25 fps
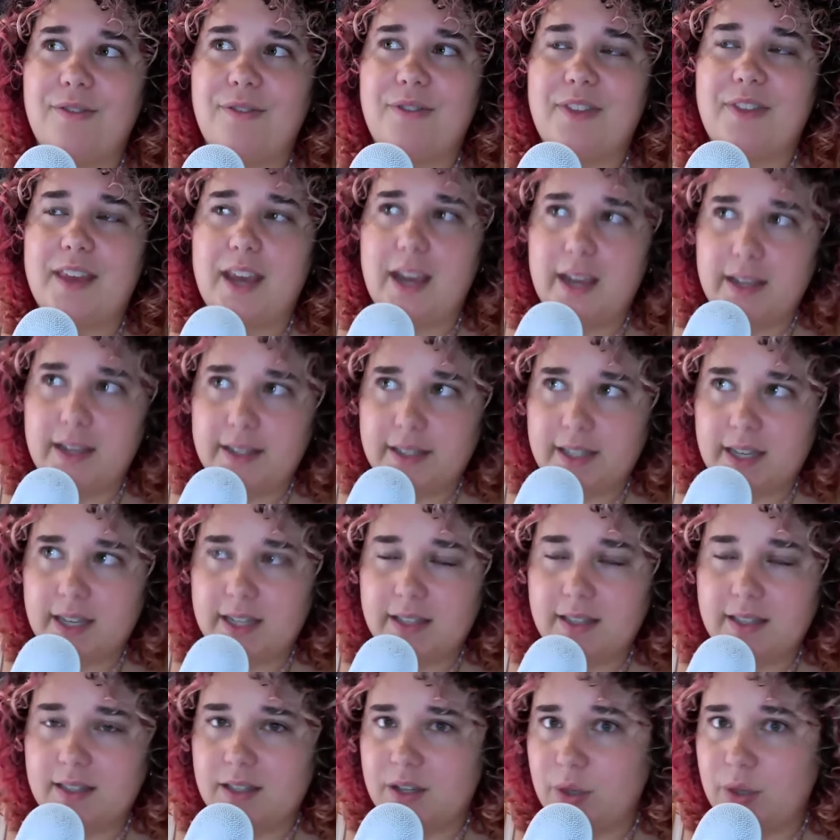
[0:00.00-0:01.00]
They
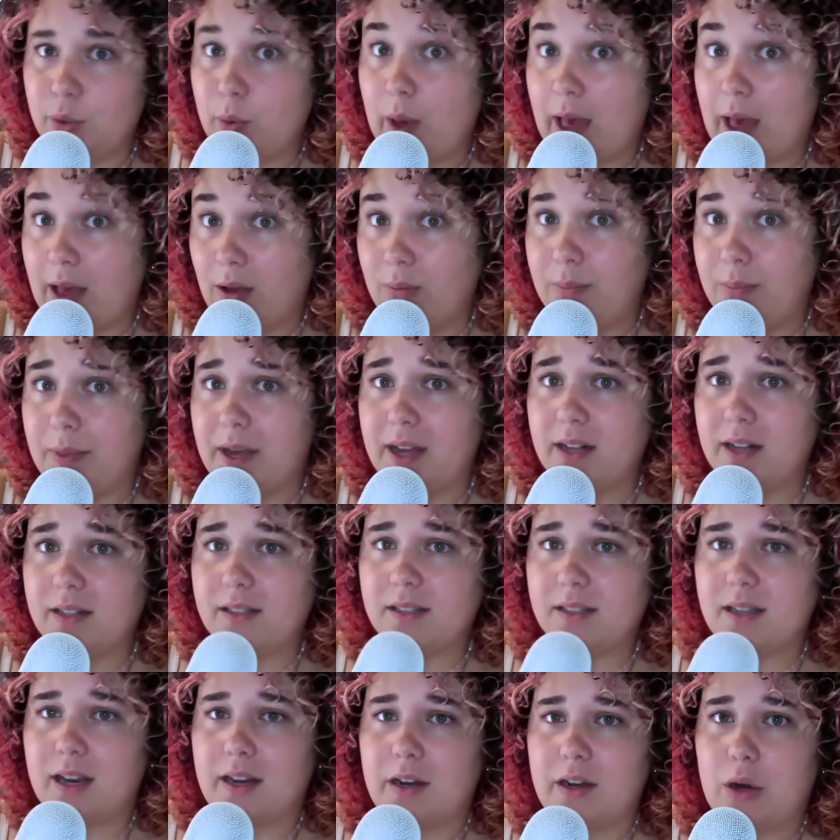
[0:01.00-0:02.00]
exist to help
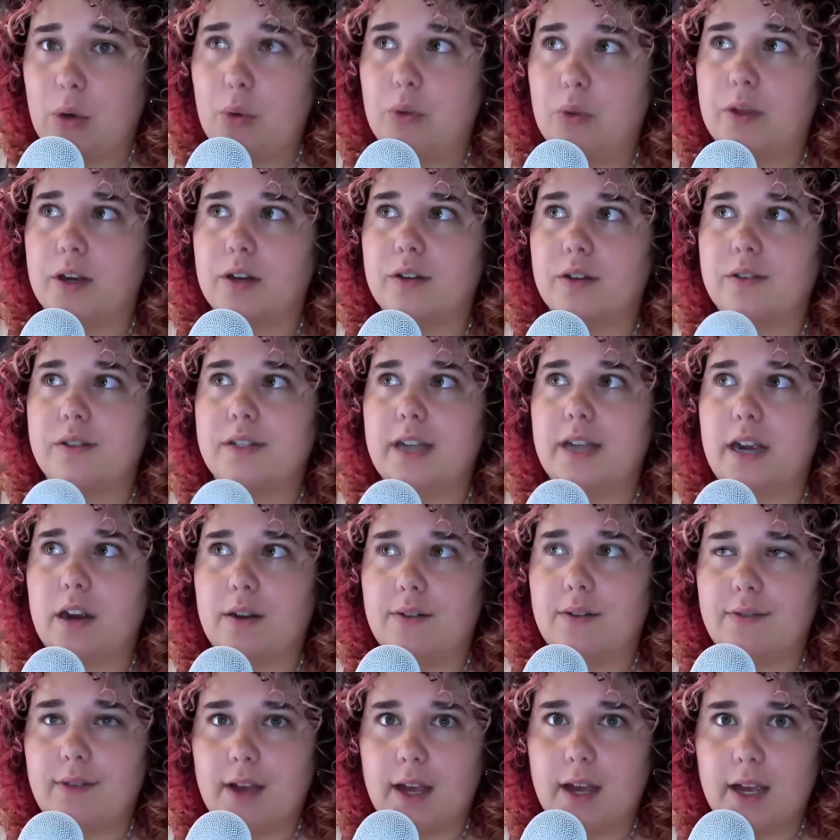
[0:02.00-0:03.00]
us. I know they're
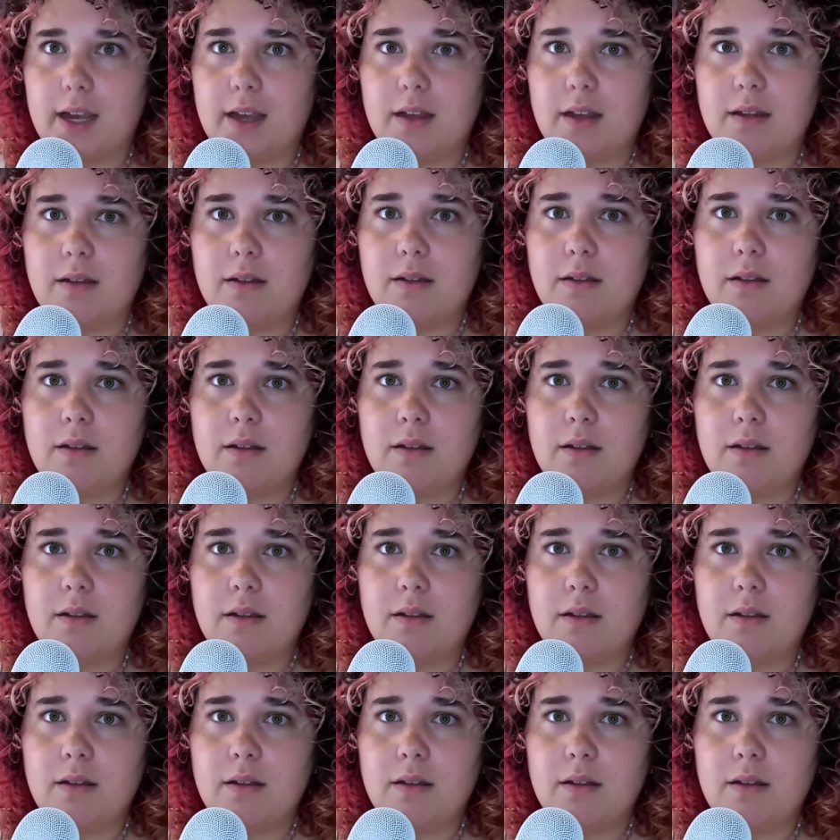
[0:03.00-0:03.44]
terrifying.